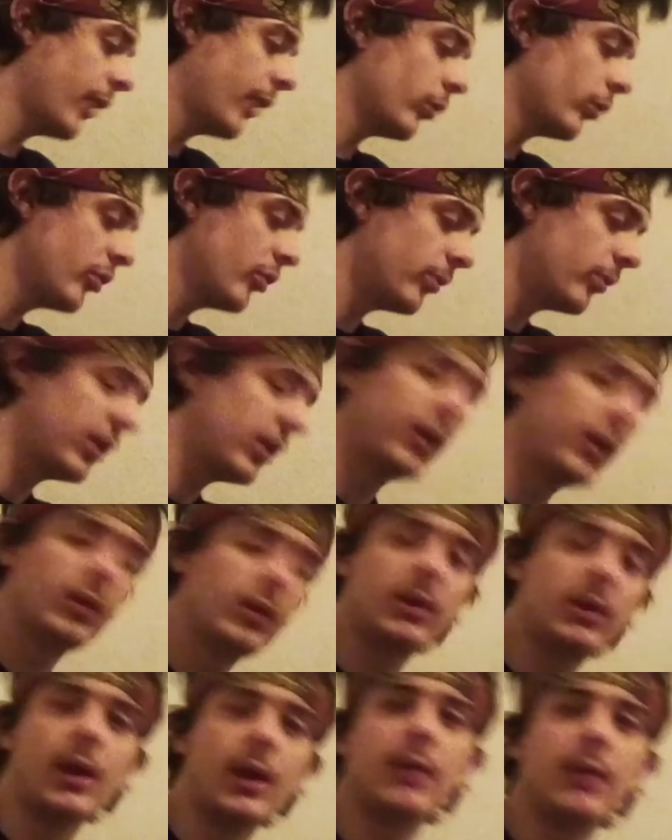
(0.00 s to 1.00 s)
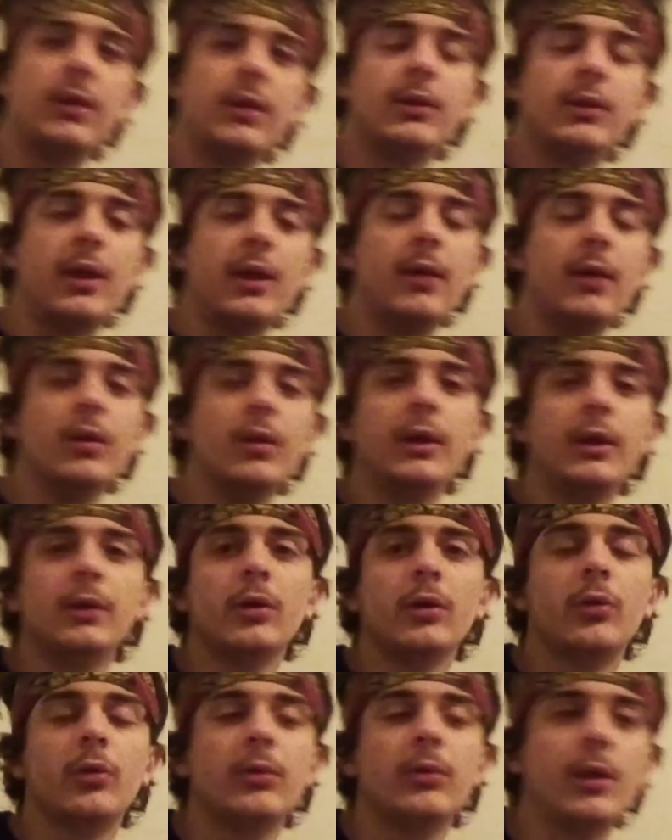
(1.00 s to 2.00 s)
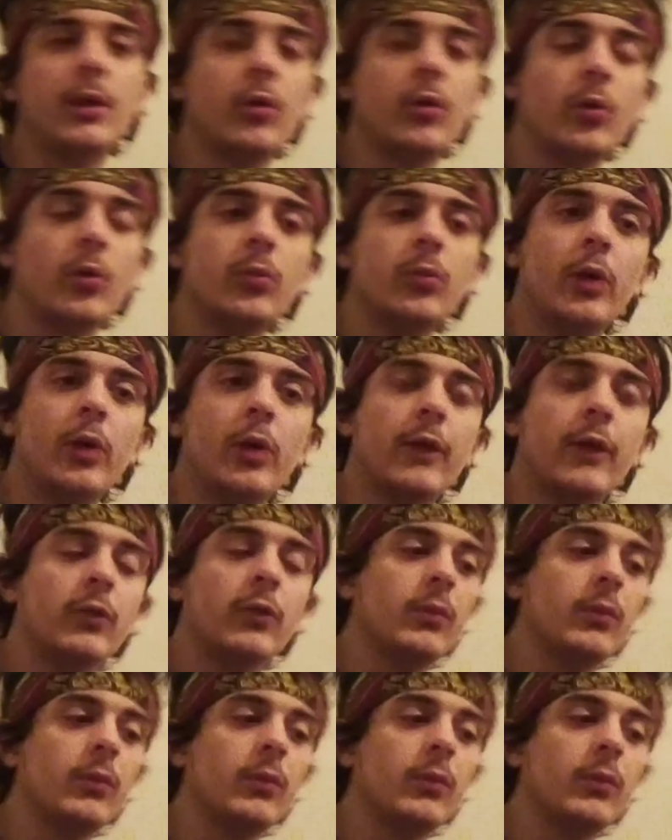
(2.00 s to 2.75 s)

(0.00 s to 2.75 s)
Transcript: some kindling or tinder, whatever.